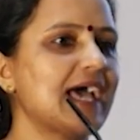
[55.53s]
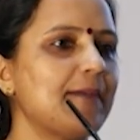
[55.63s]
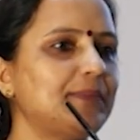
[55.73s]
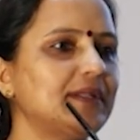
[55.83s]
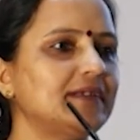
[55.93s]

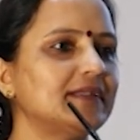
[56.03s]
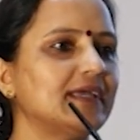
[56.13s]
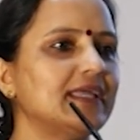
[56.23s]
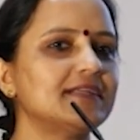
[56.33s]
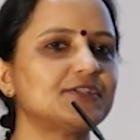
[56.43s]
happened
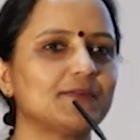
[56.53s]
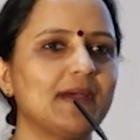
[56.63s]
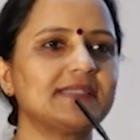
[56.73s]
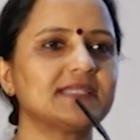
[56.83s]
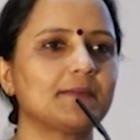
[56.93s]
in a
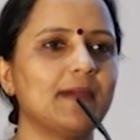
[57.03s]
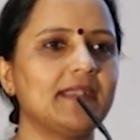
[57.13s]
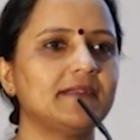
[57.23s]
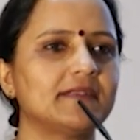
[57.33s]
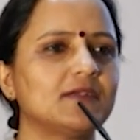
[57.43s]
dramatic
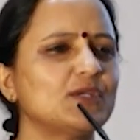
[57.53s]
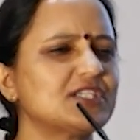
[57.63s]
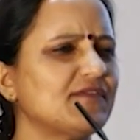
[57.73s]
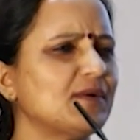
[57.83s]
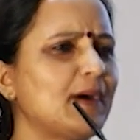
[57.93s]
manner, in
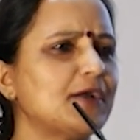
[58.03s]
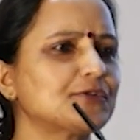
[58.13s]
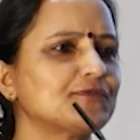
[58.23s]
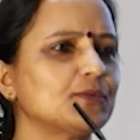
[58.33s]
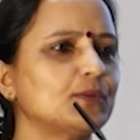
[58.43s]
whichever
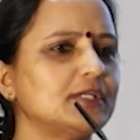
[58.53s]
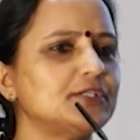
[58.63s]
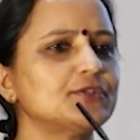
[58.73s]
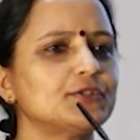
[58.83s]
part of the world, do